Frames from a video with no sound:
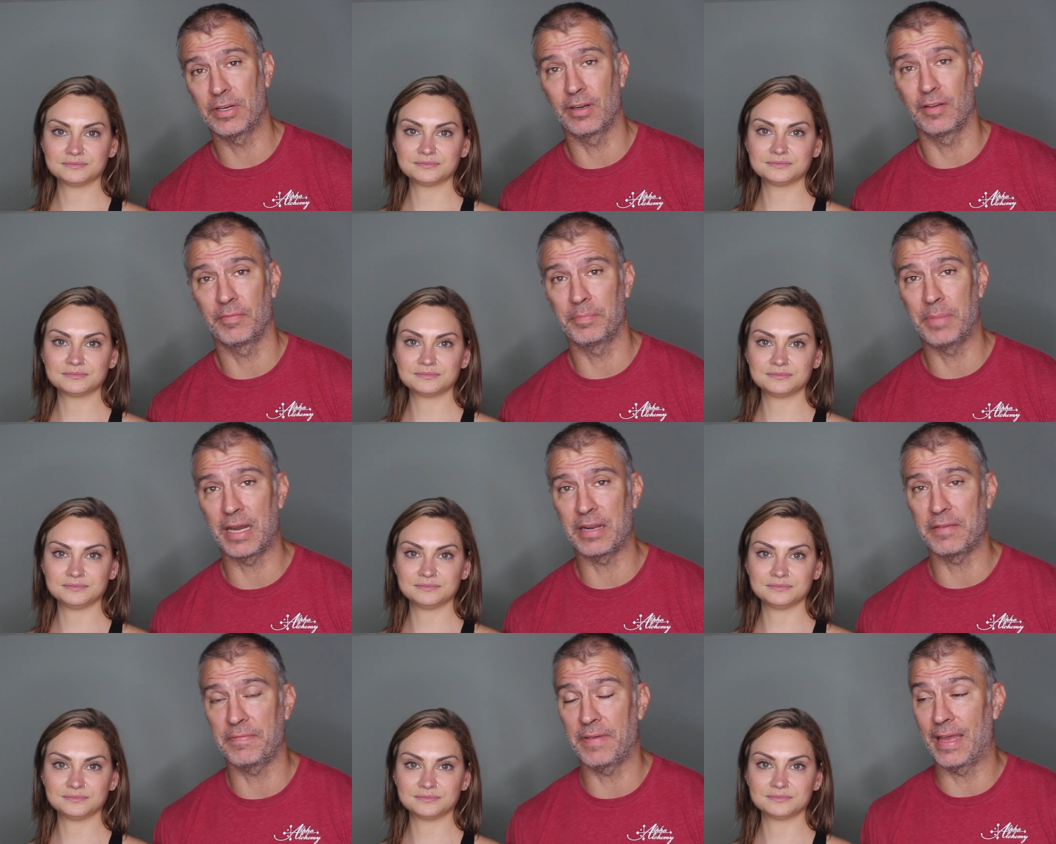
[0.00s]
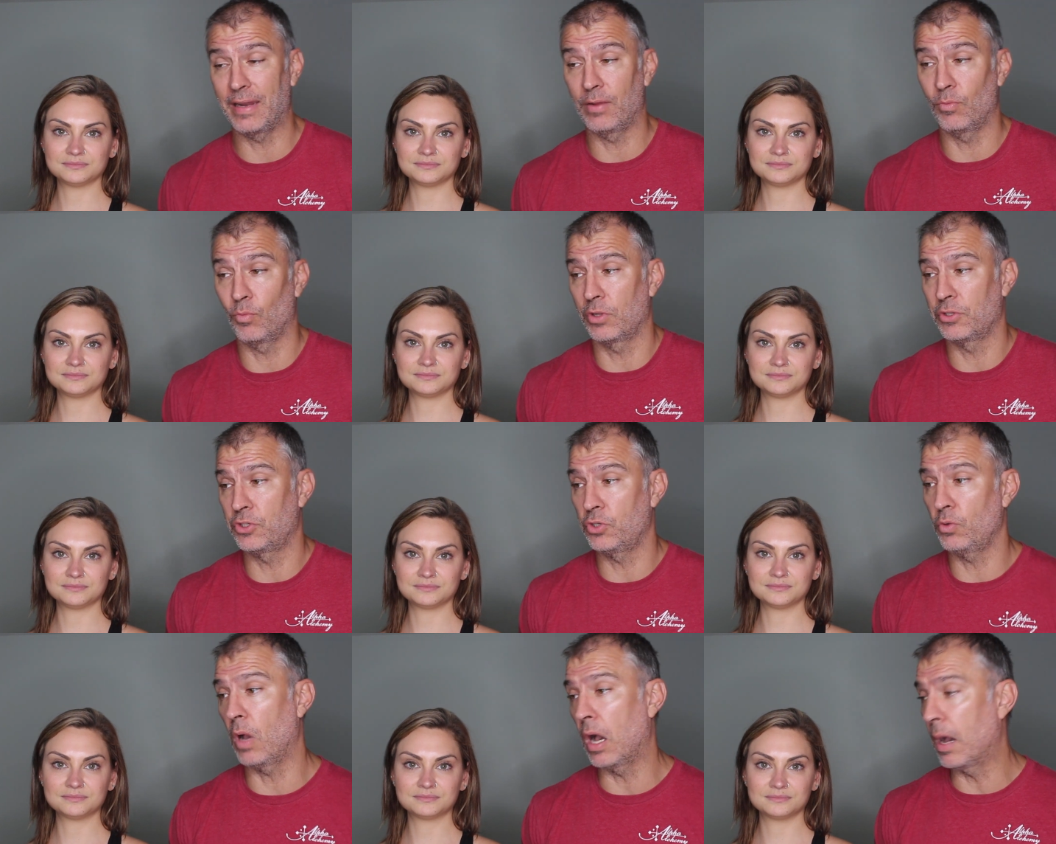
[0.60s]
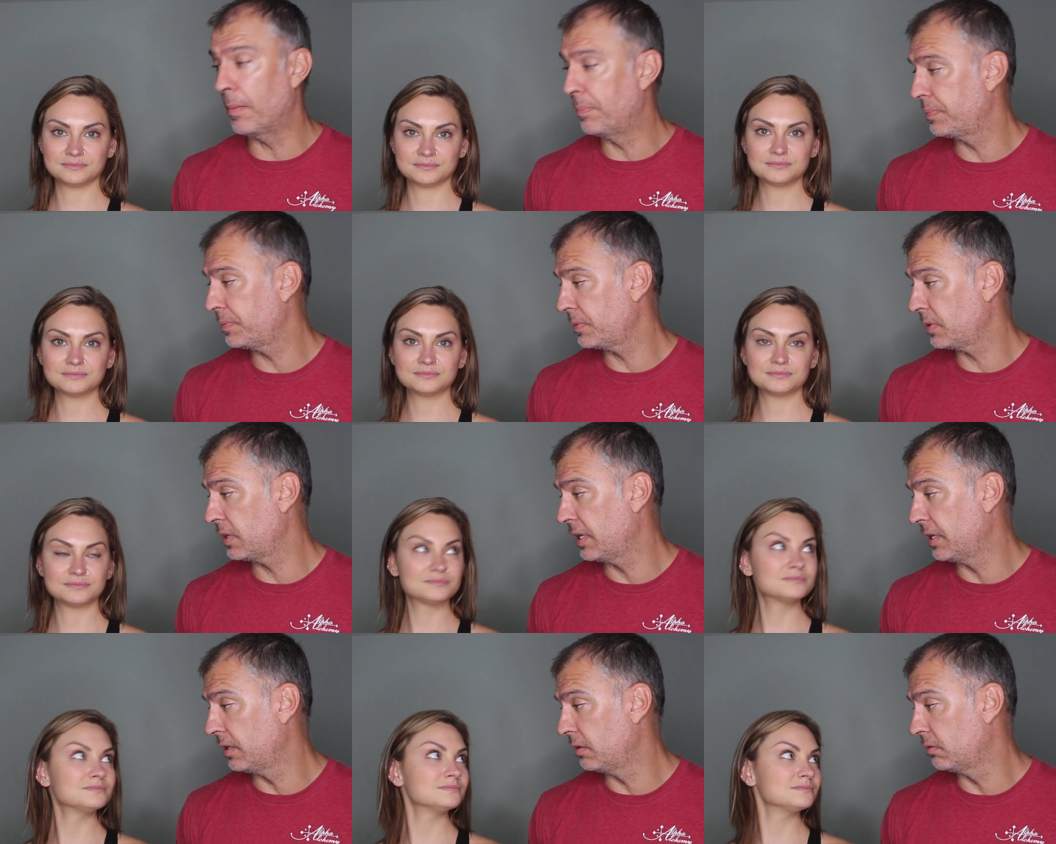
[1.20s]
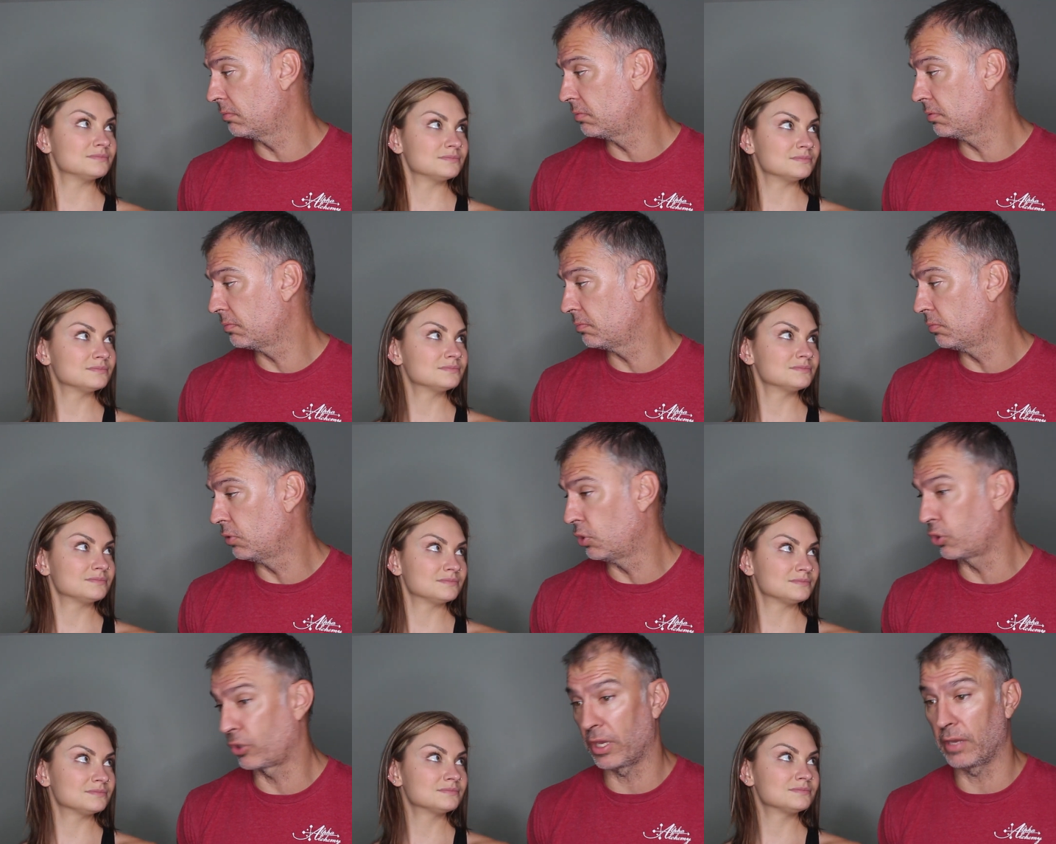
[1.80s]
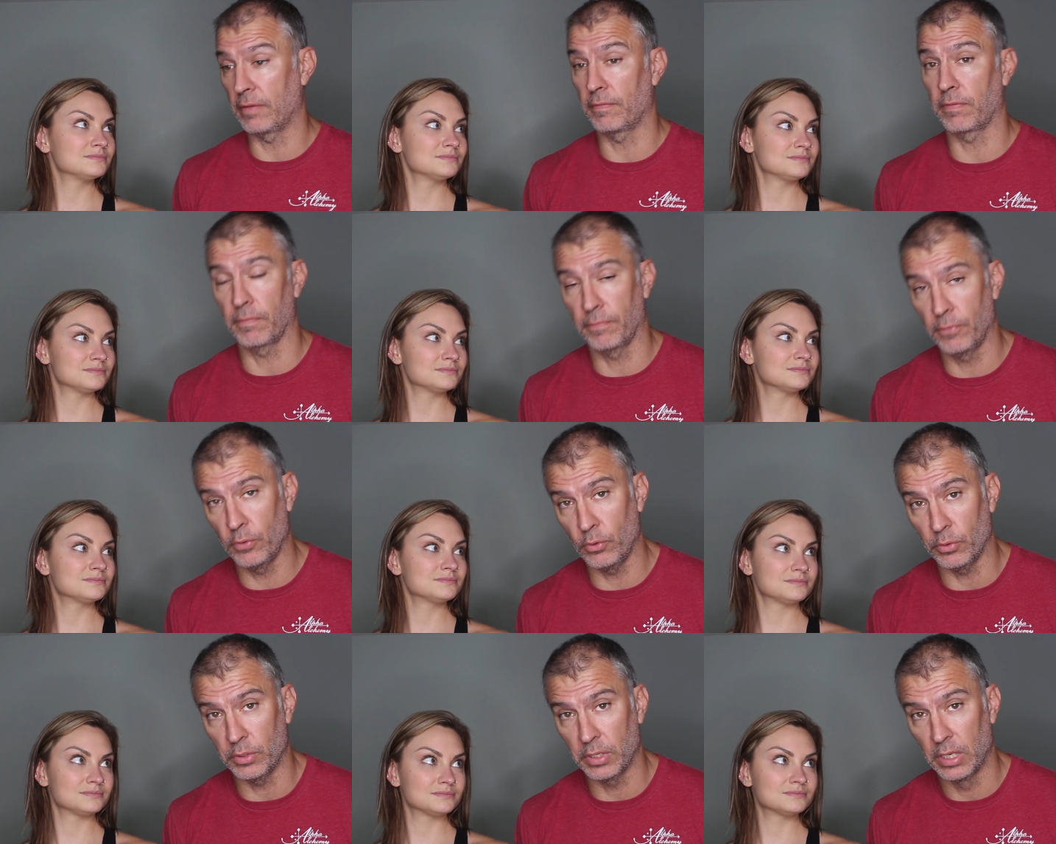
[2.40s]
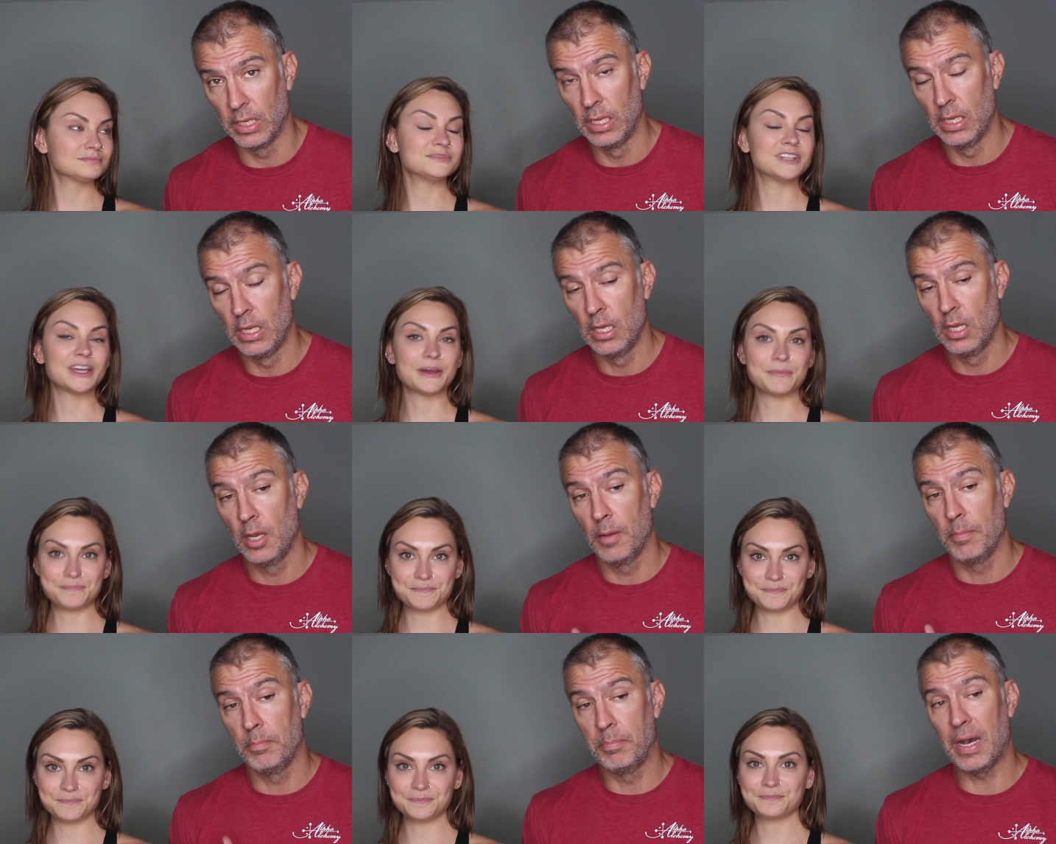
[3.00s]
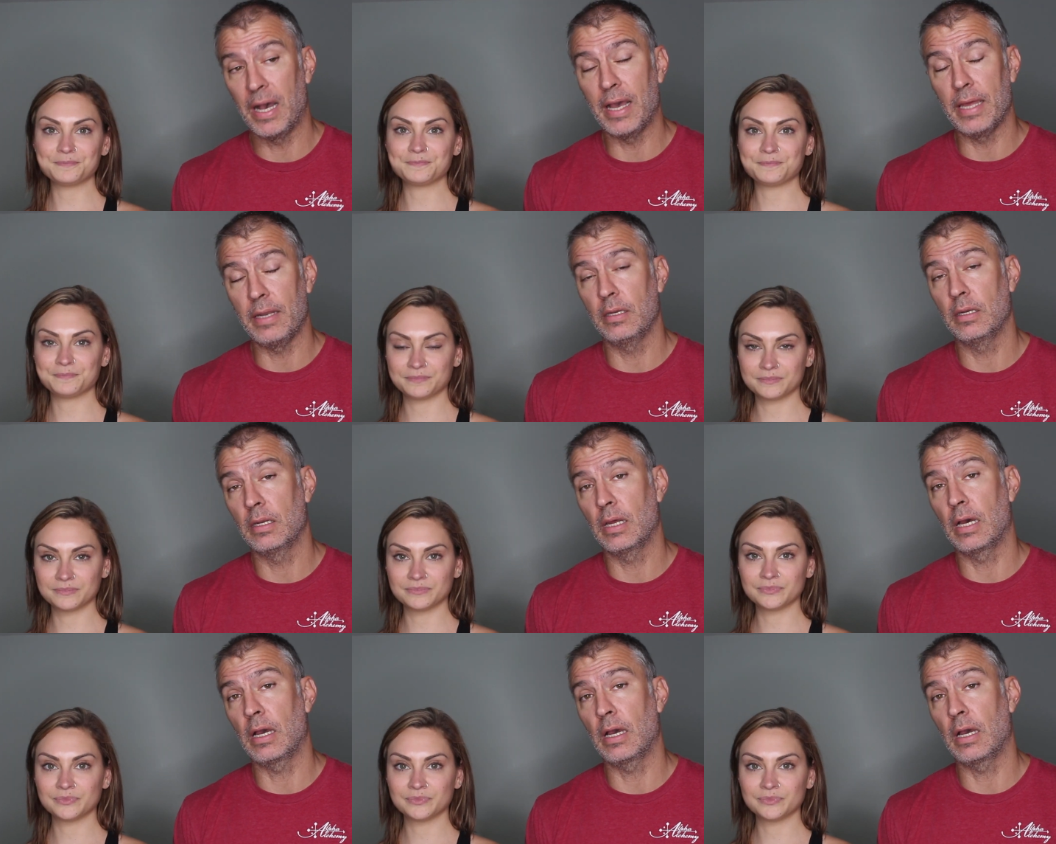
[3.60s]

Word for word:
Speaker 1: enough body fat. It wants you up and looking for food. Yep. But